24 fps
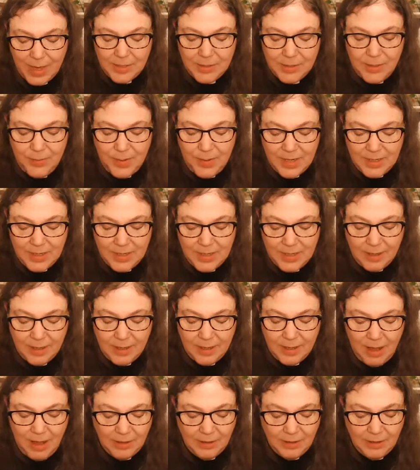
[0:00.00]
She bears the
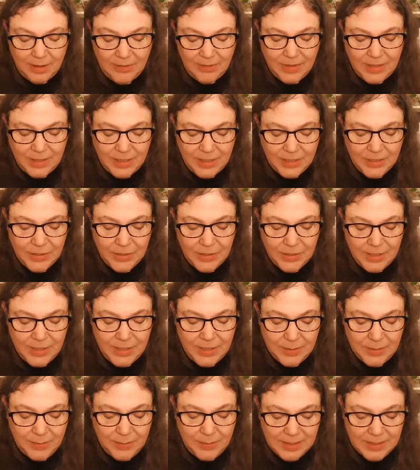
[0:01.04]
color of
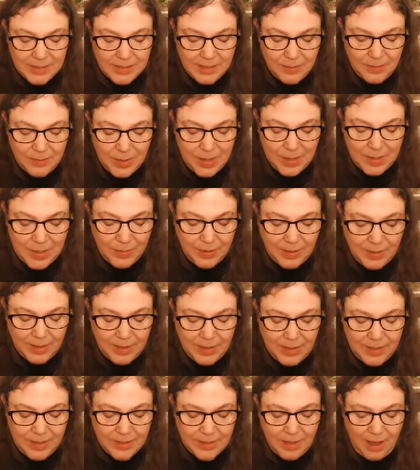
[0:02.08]
indigenous Mexican people
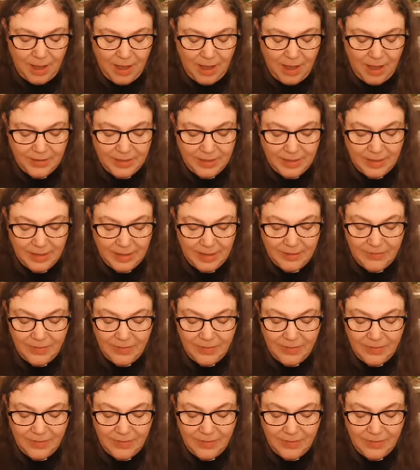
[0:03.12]
and is often